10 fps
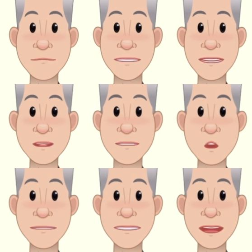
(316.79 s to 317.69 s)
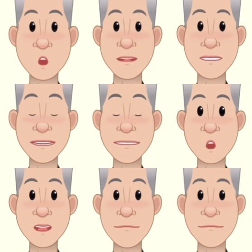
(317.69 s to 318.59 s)
the hemolymph and the body
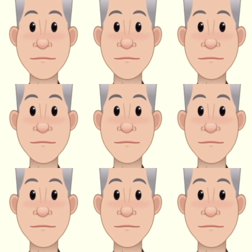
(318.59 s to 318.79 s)
cells,